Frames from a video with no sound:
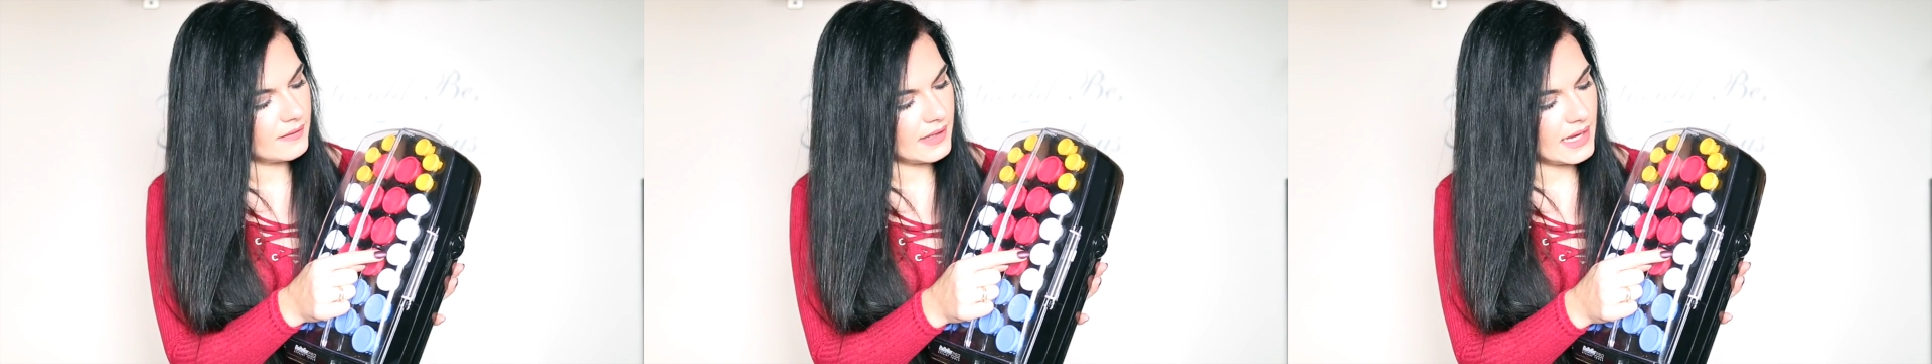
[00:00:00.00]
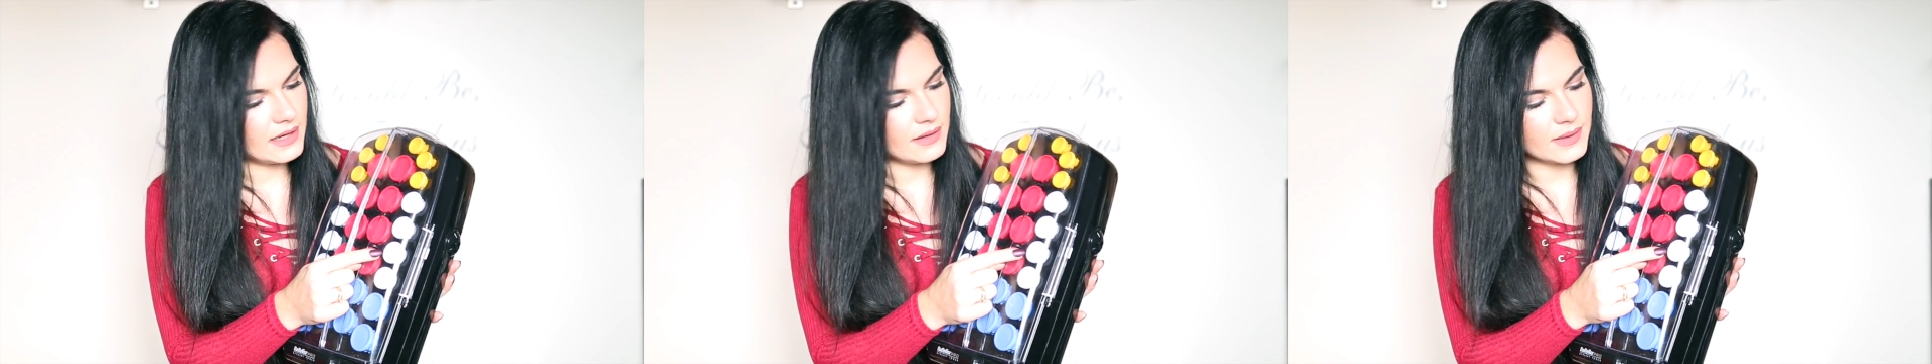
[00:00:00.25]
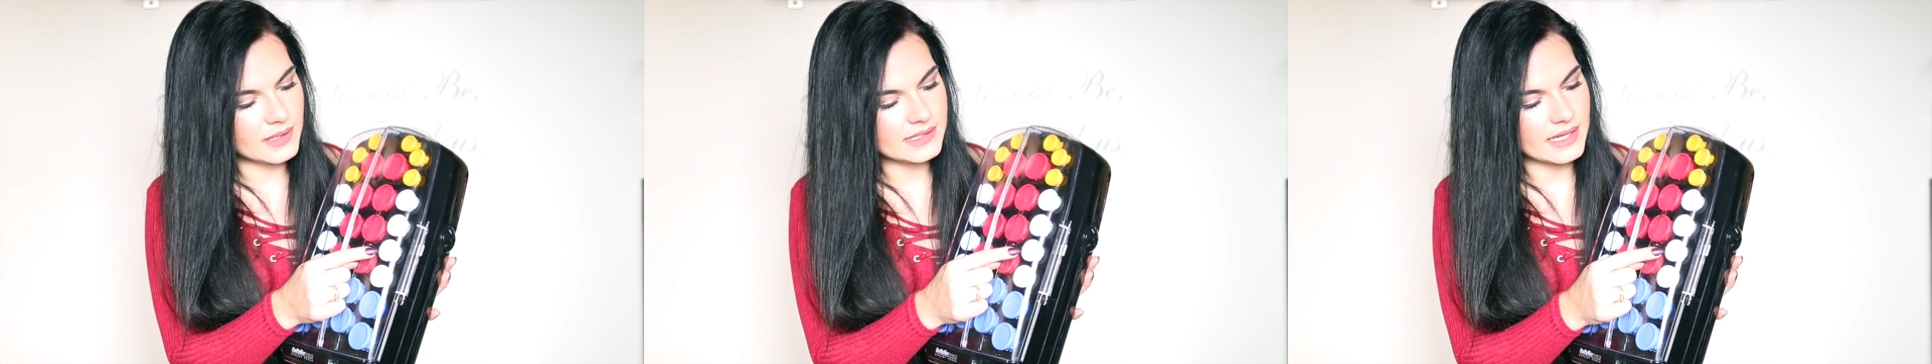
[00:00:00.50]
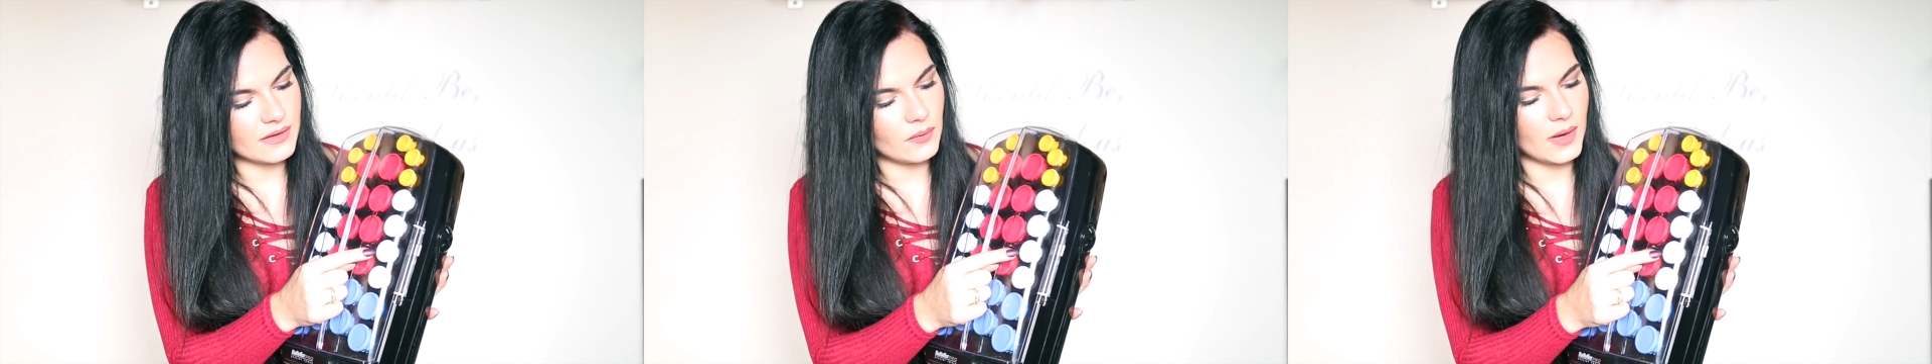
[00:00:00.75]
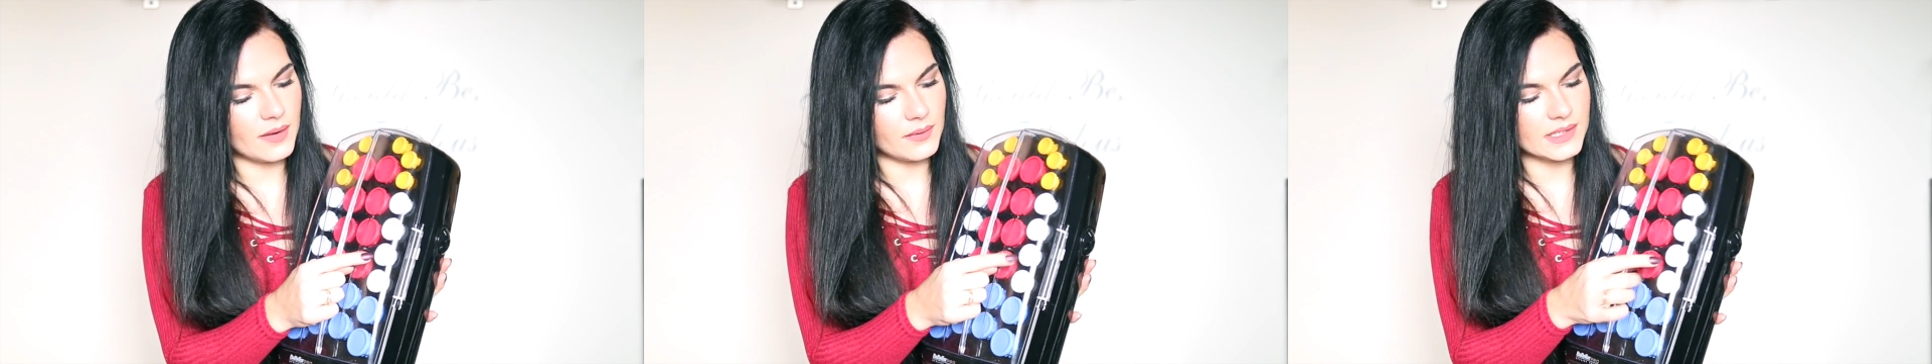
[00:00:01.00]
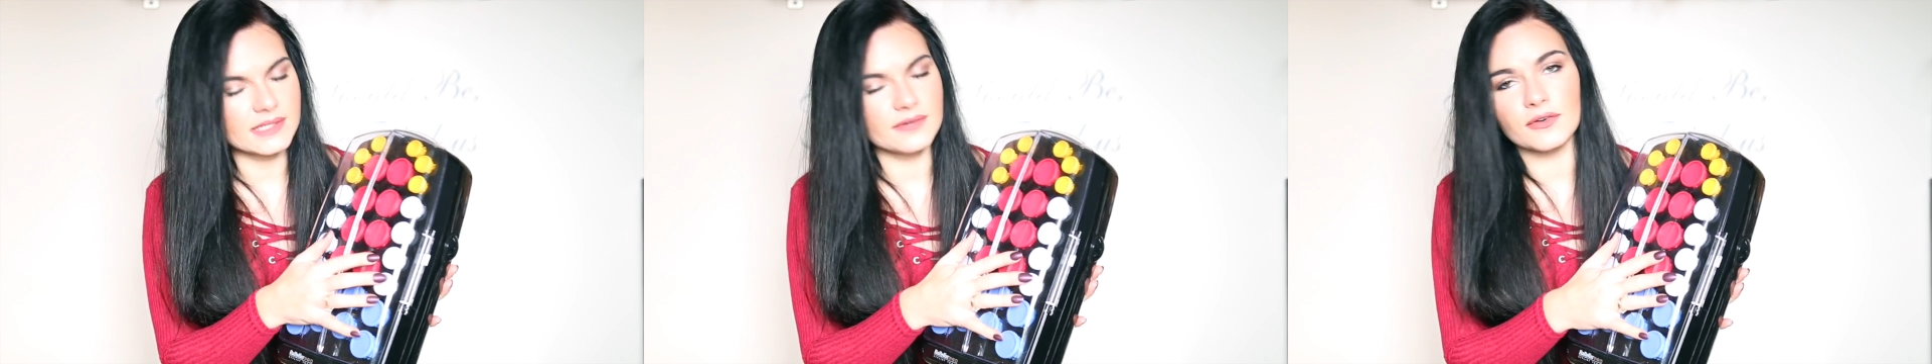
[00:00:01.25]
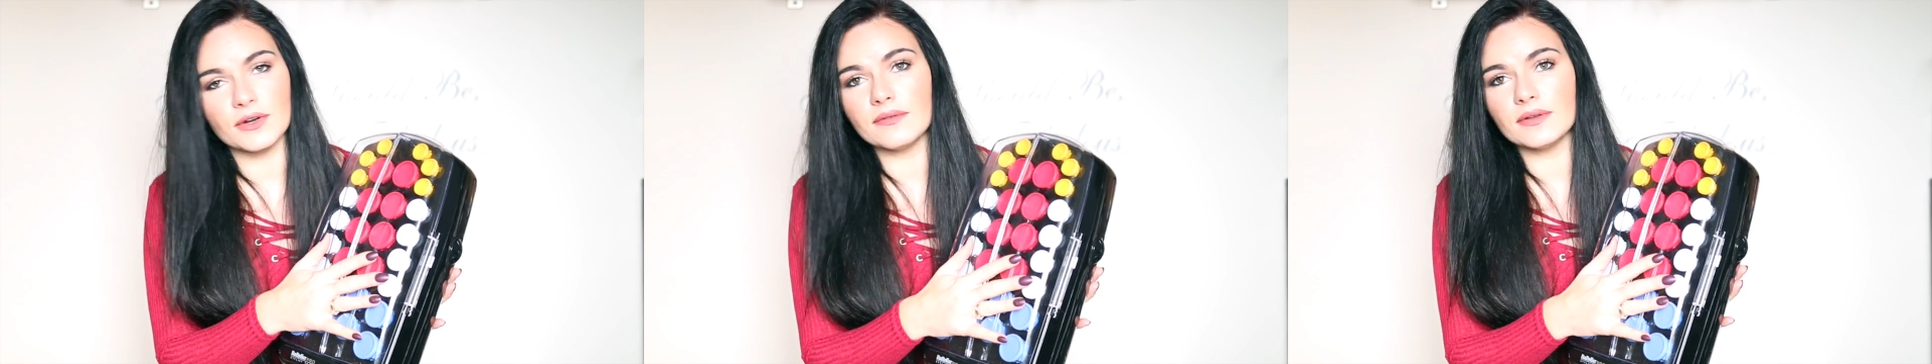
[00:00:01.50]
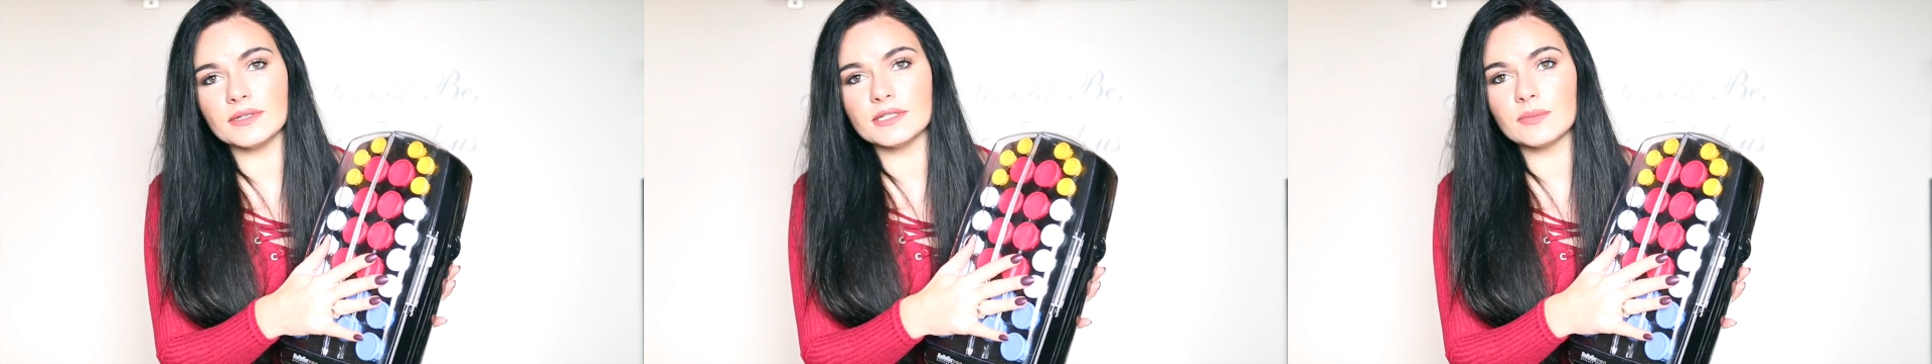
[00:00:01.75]
The yellow ones and the white ones are for
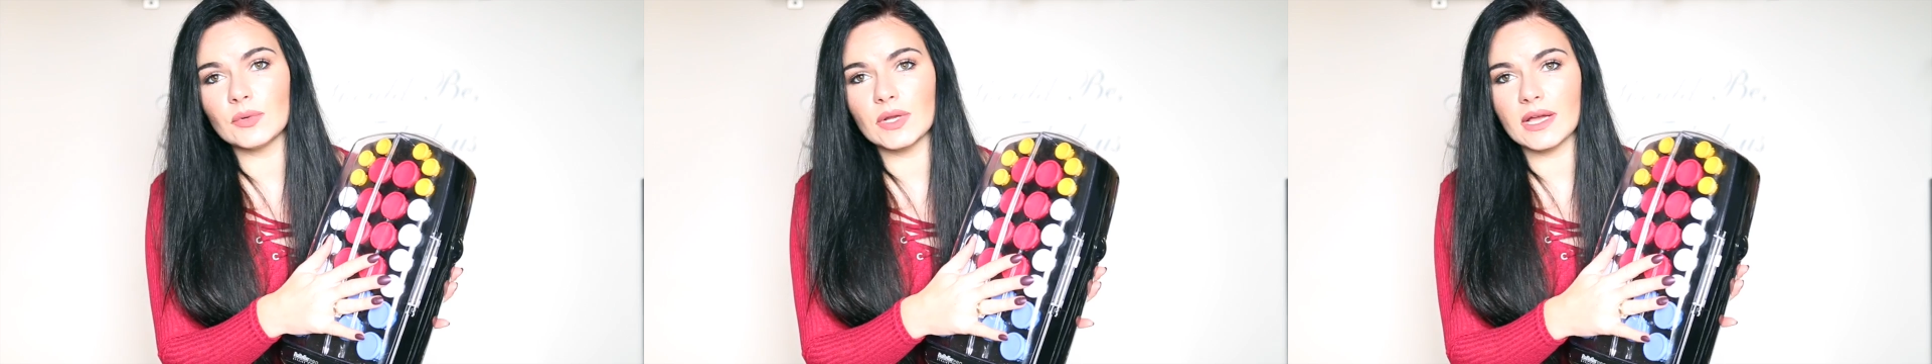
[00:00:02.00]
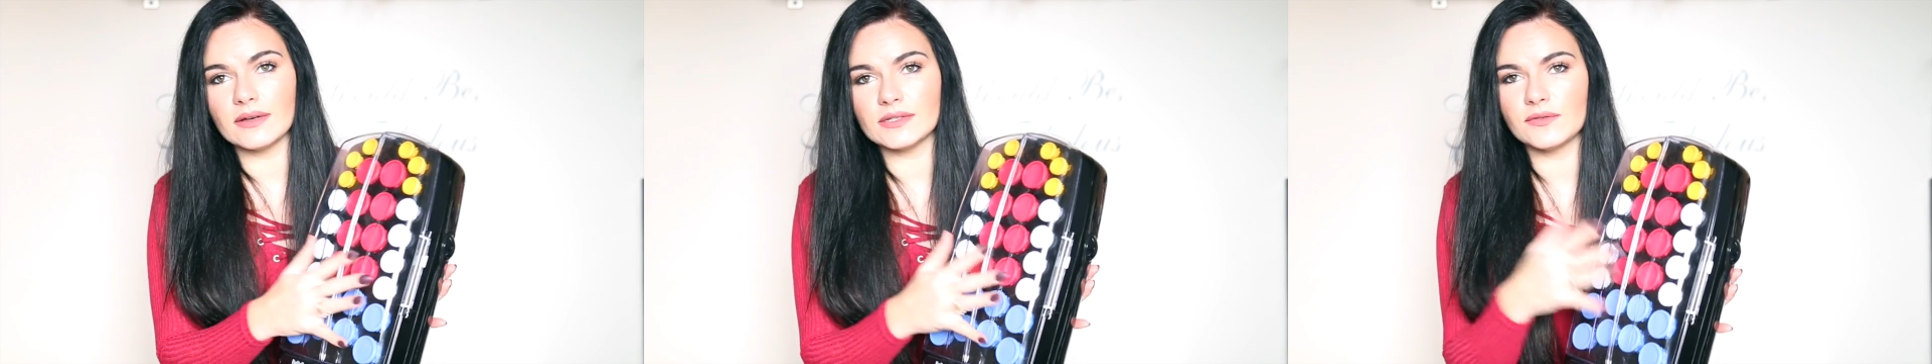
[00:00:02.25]
even smaller curls.